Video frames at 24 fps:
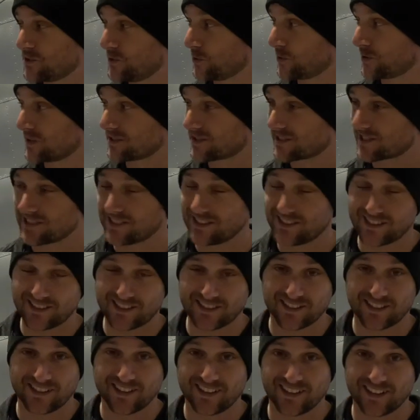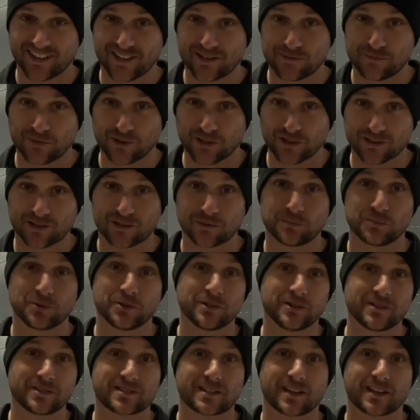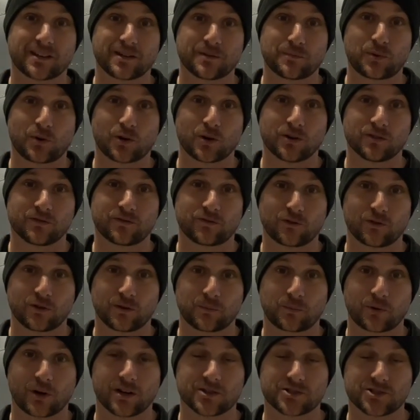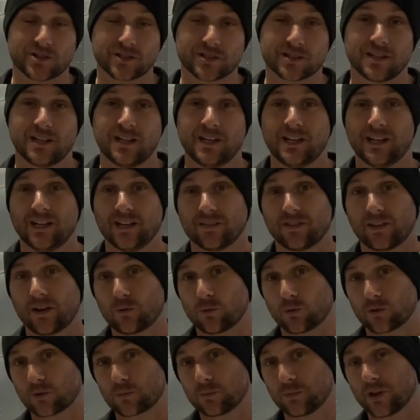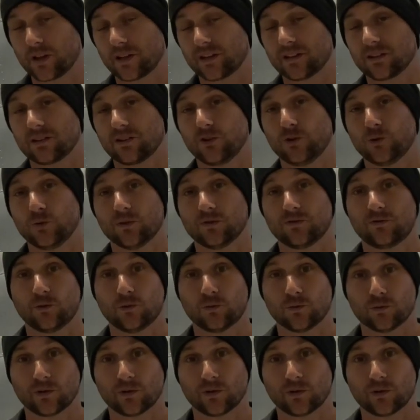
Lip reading: you can see, it had been completely taken apart for a project. They were planning to do a full